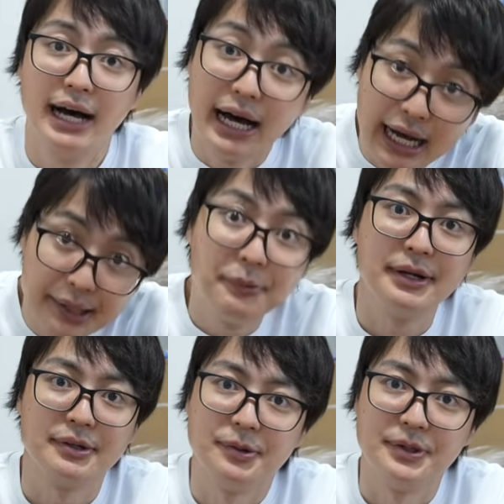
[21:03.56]
I
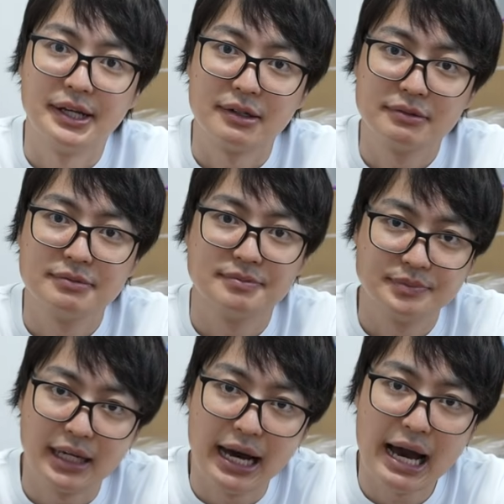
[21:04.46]
wanna go there.
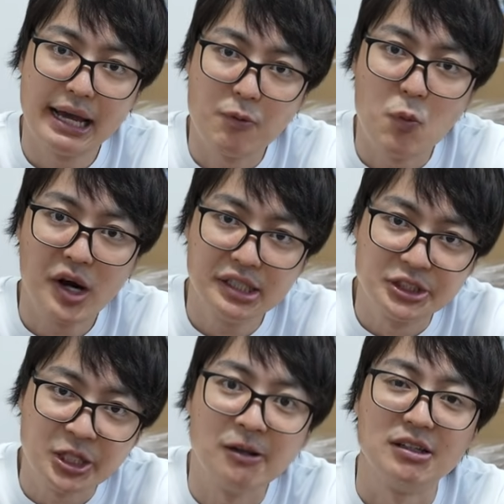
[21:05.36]
I wanna
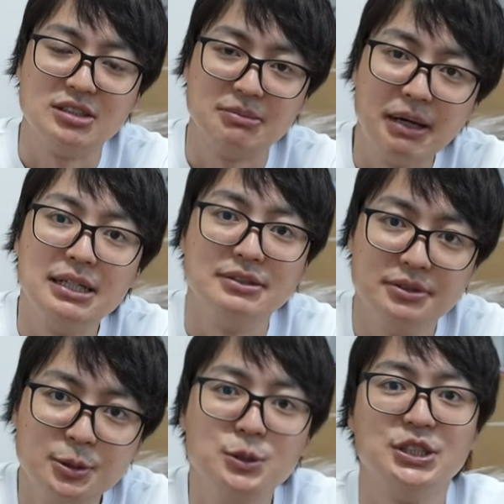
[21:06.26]
challenge Mount
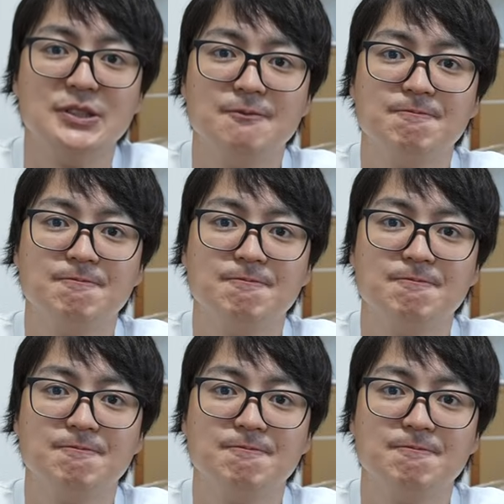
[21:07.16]
Fuji.